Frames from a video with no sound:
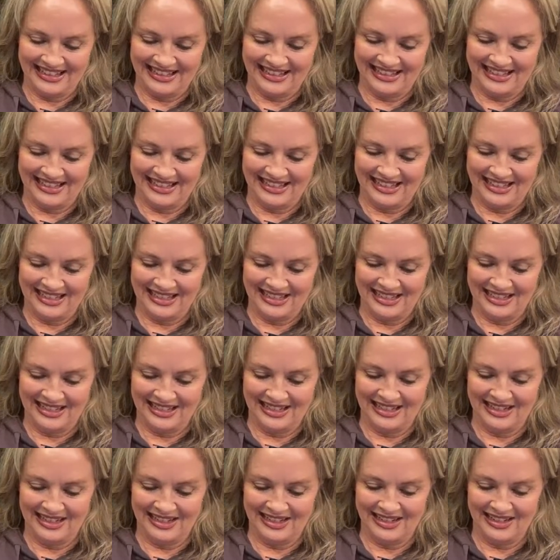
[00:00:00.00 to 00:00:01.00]

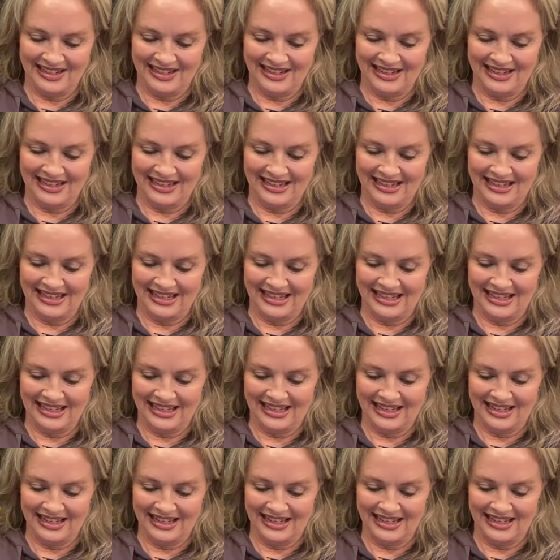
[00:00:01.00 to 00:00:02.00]

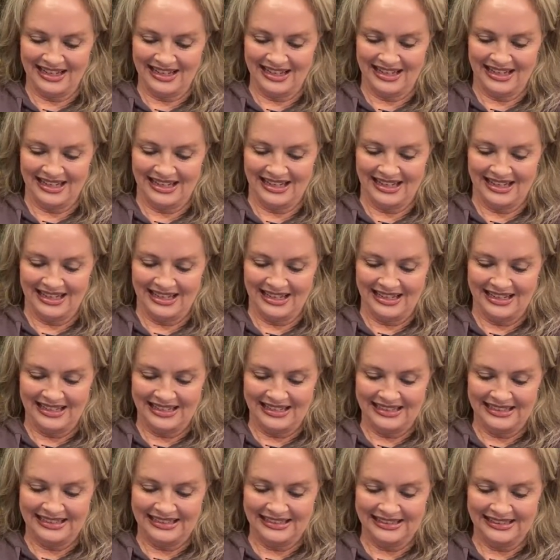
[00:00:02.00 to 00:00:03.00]

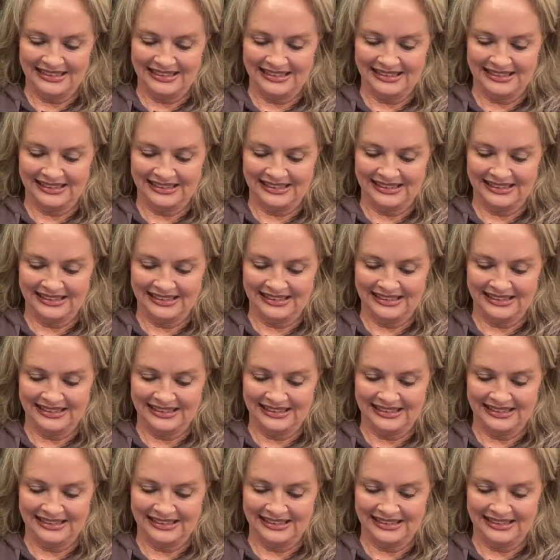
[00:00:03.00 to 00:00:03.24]
No words are spoken by the person on screen.